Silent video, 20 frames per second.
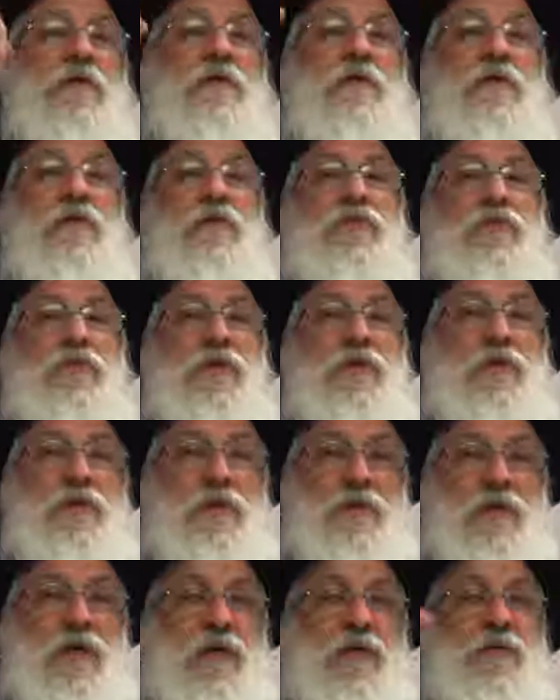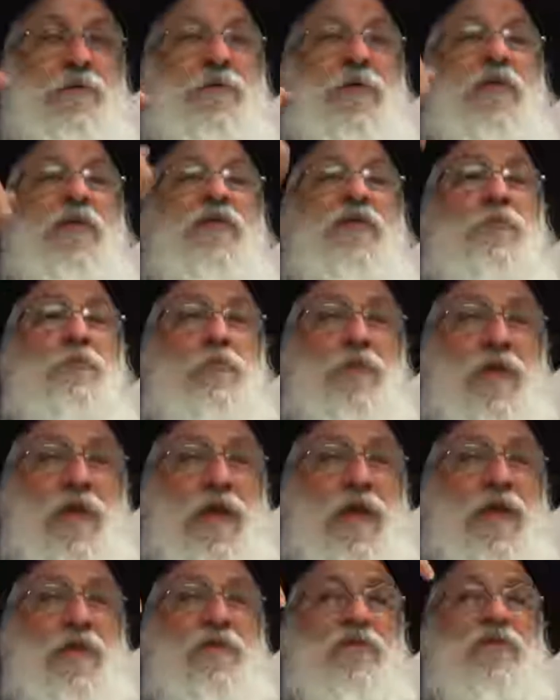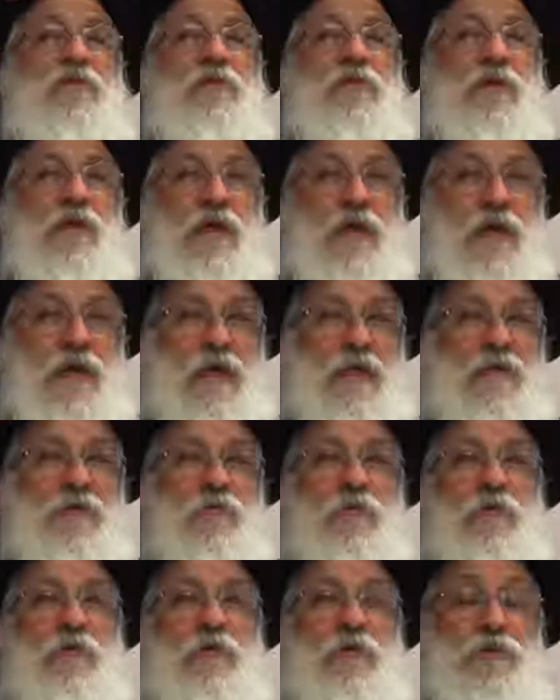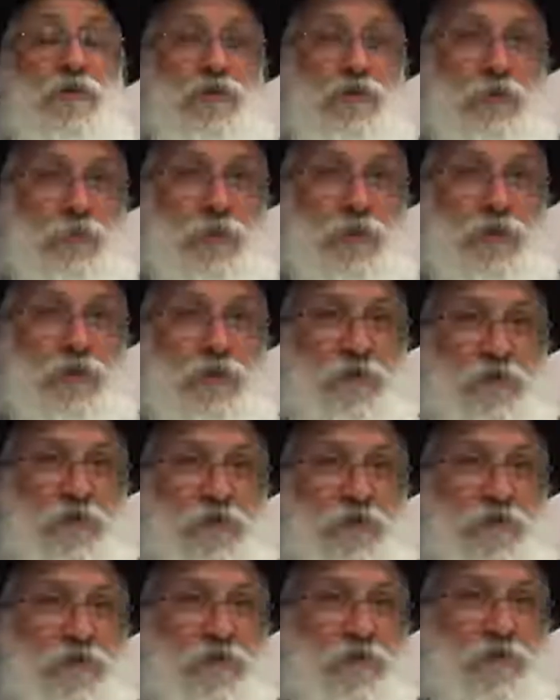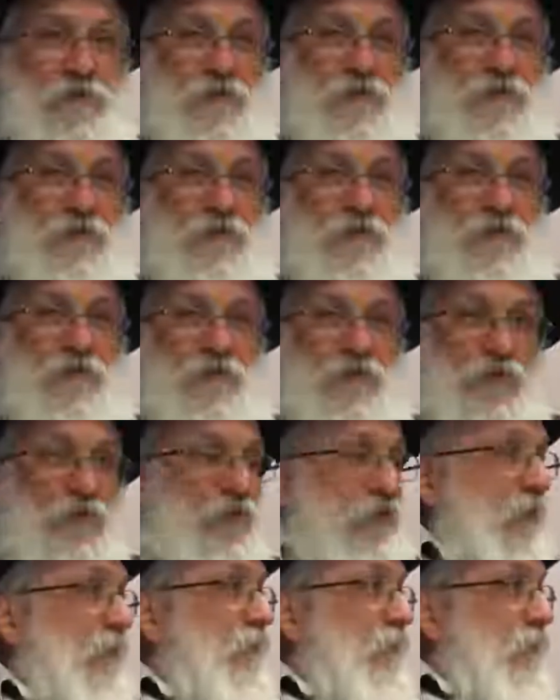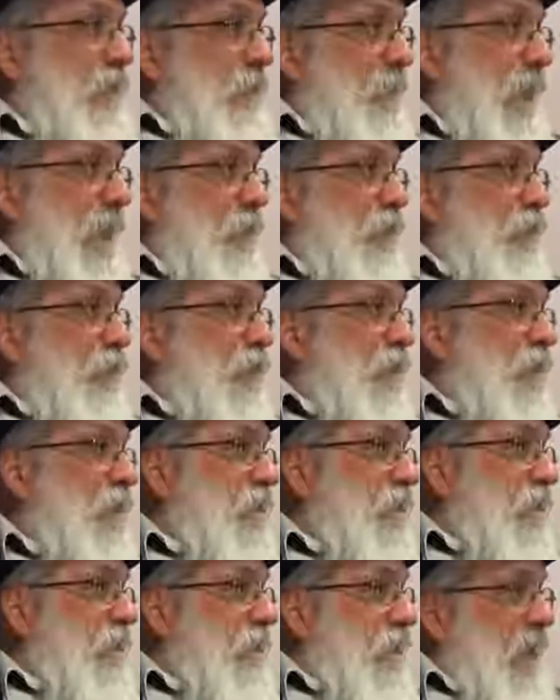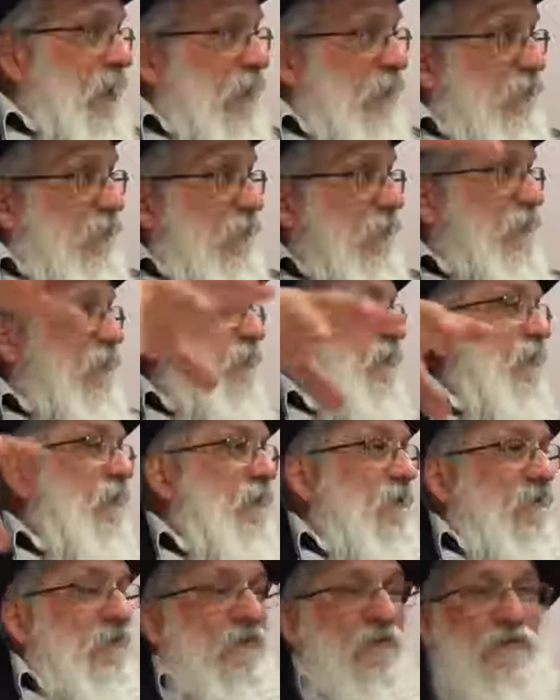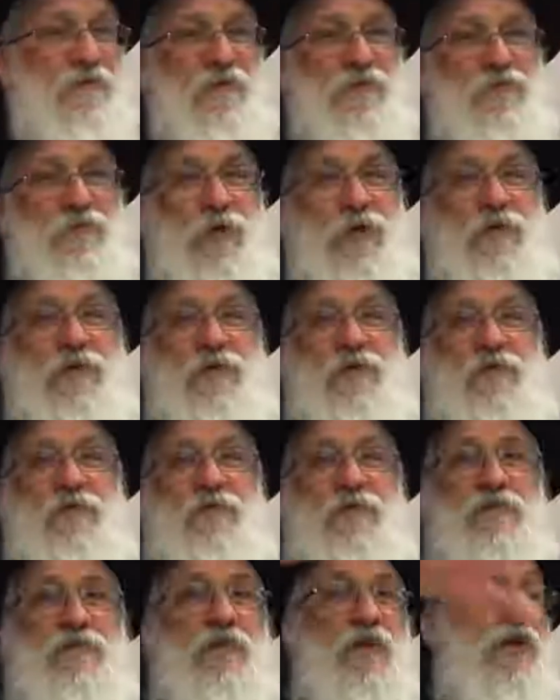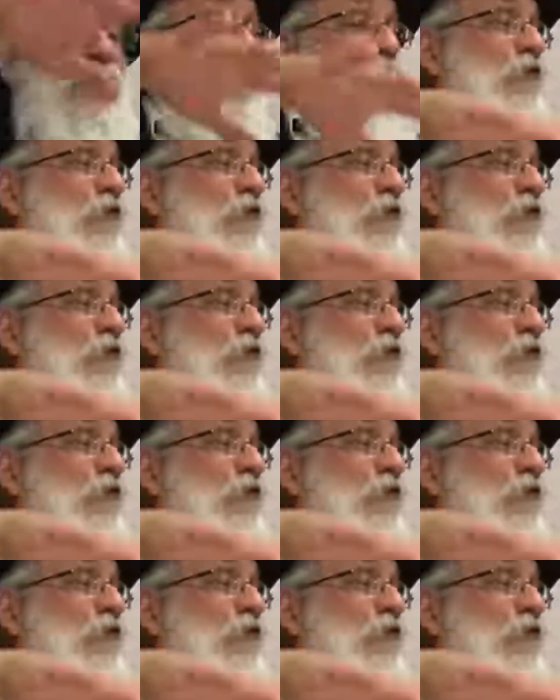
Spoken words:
There's inanimate plant, animal, human. So it says in the Medrash, everything that exists in dry land exists.